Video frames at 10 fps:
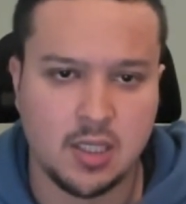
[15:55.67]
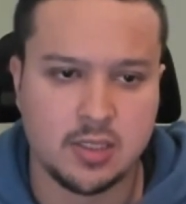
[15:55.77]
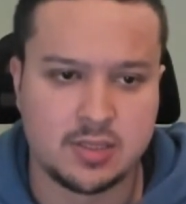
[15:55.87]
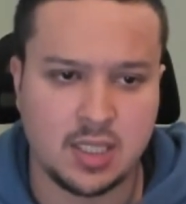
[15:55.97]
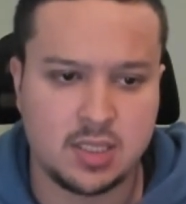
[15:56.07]

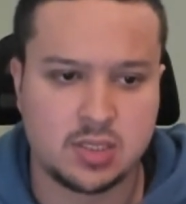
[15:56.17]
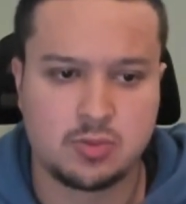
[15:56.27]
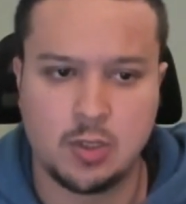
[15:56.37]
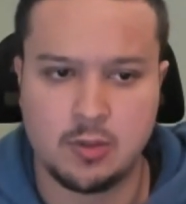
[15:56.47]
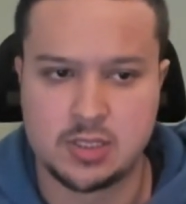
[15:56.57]
Takes,
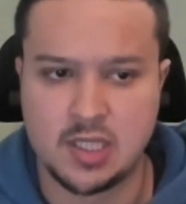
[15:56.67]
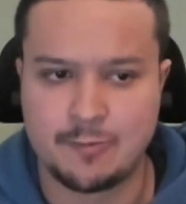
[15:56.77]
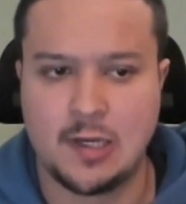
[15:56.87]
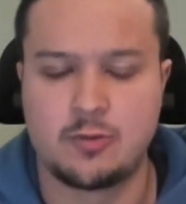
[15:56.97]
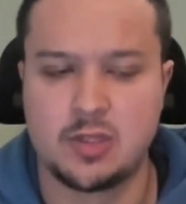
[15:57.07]
we always
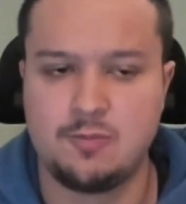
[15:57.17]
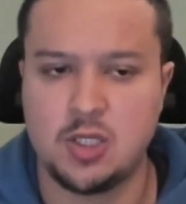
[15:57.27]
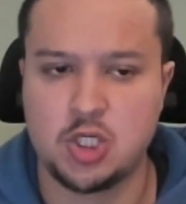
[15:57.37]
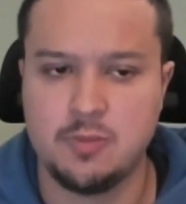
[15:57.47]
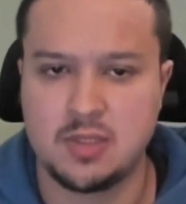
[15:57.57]
take back with the
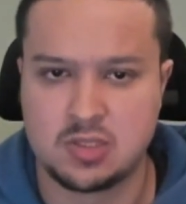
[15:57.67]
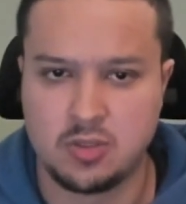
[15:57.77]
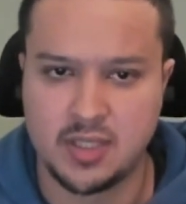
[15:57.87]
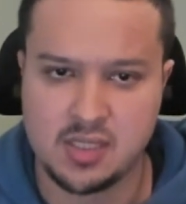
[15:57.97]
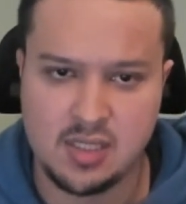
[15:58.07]
bishop. That's the
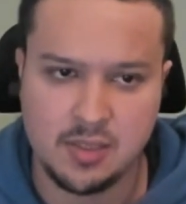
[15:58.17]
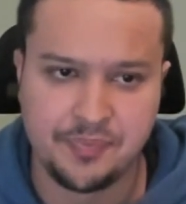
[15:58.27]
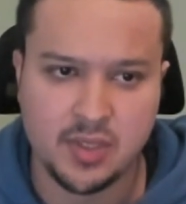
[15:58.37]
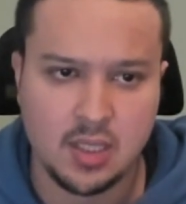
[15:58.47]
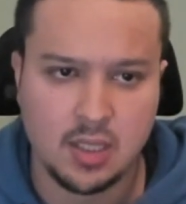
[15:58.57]
whole idea
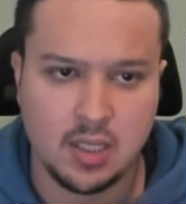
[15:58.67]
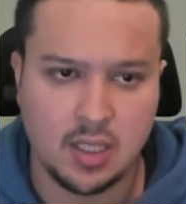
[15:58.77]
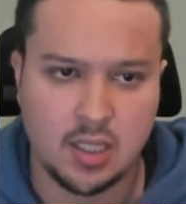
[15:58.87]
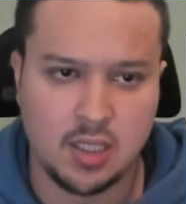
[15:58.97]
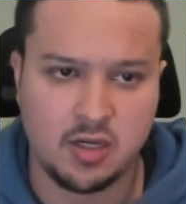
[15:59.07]

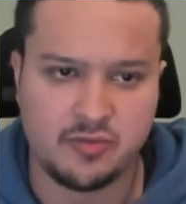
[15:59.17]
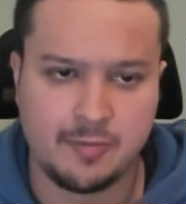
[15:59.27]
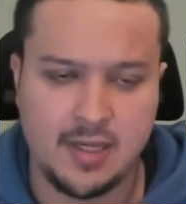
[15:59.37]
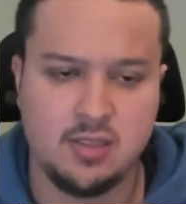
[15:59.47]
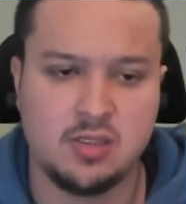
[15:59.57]
of the
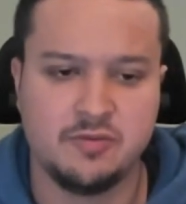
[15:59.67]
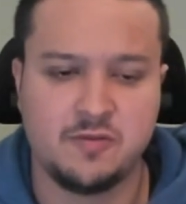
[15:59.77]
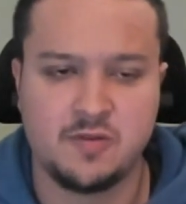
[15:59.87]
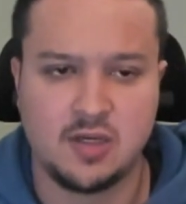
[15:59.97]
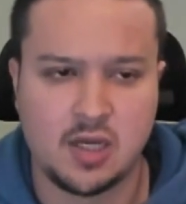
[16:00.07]

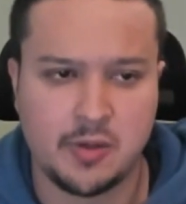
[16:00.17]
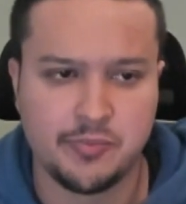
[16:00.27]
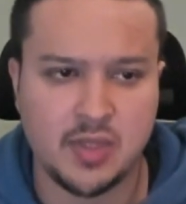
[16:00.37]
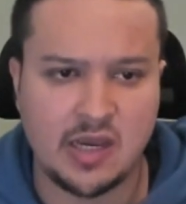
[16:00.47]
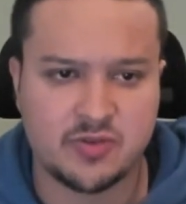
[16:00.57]
Panov.
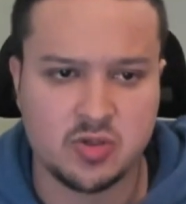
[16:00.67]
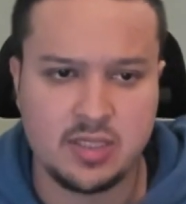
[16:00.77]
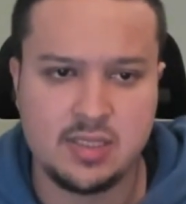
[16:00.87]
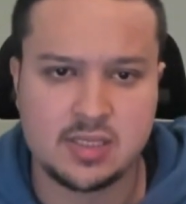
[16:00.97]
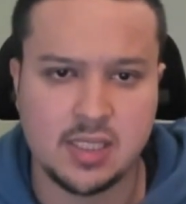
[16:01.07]
After
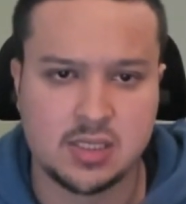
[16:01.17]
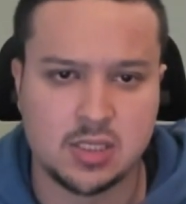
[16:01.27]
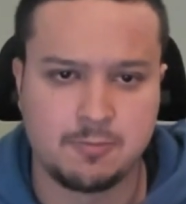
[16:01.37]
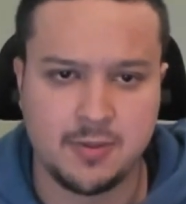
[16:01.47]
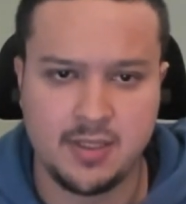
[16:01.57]
e6
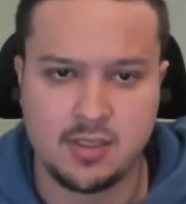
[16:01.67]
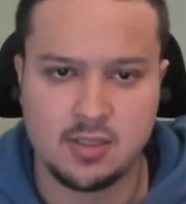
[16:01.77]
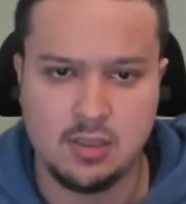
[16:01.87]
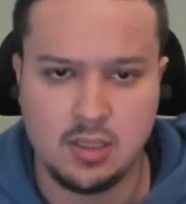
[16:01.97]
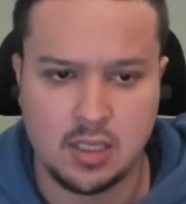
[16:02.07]
is played
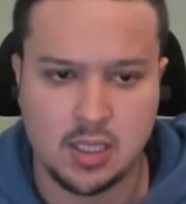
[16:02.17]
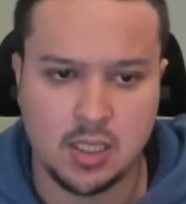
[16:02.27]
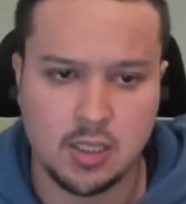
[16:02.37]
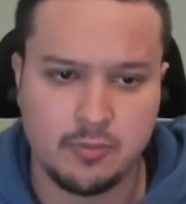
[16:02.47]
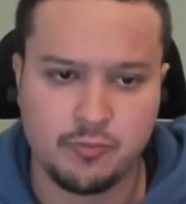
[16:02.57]
here,
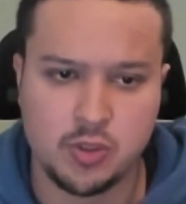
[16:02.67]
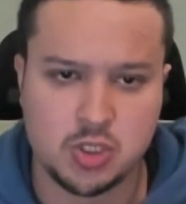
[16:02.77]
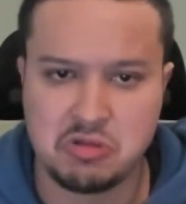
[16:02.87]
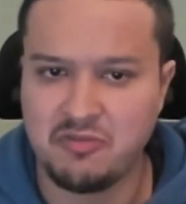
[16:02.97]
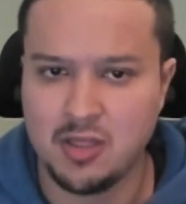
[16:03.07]
we
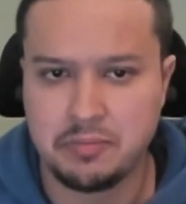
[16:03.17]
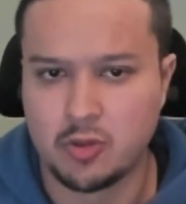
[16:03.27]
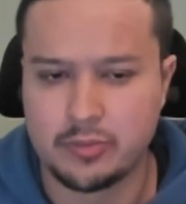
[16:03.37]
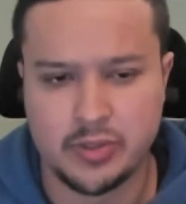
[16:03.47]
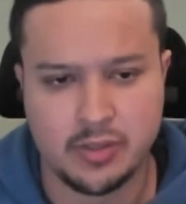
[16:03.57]
just develop normally.